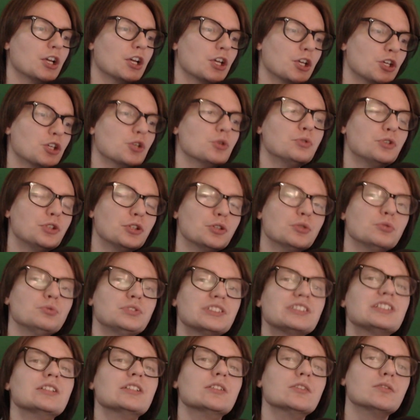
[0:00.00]
you do
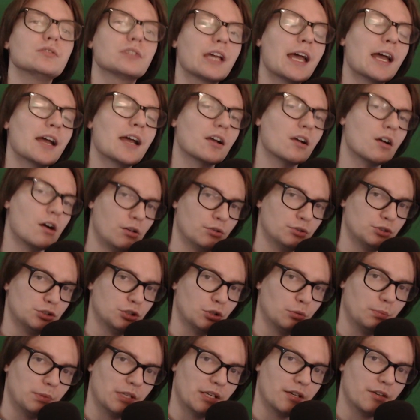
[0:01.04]
still get console
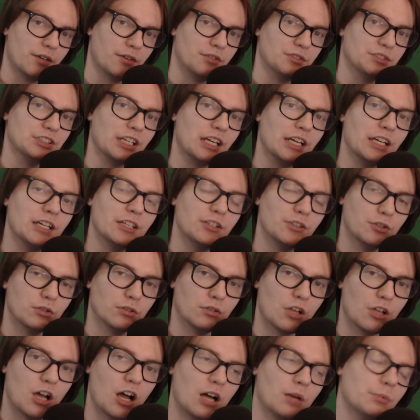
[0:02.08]
players in your
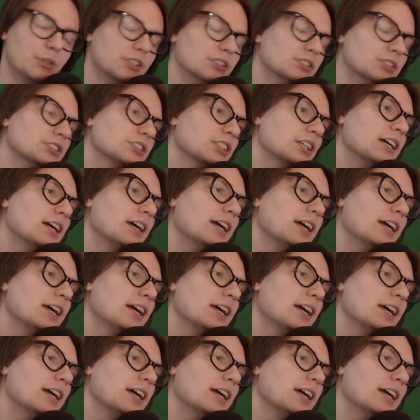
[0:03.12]
lobbies.